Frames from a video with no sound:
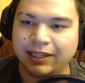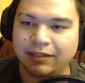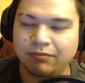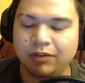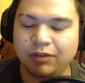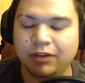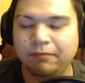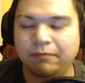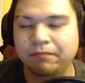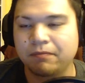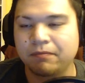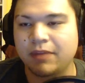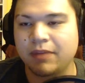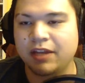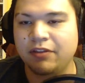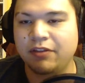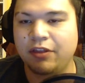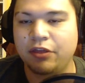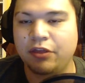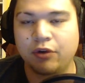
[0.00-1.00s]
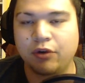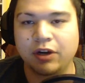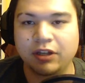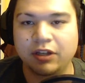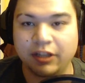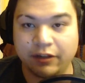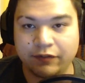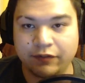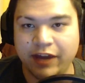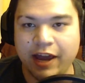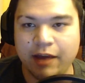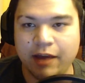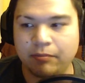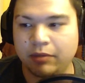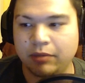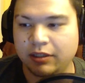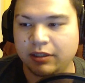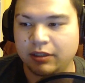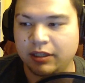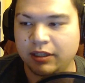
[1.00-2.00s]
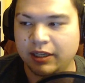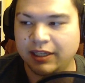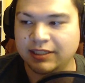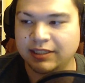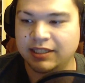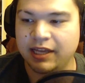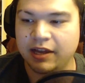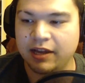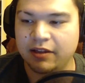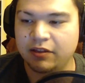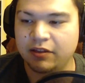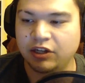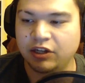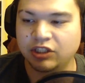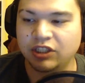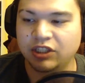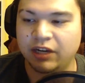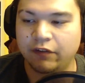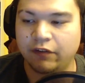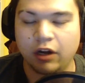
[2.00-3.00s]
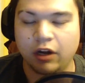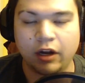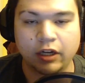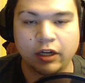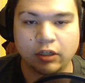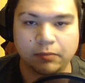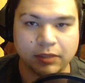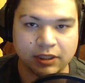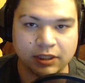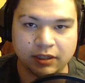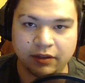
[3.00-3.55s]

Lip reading: Well, the thrill of gambling is that there's never 100%,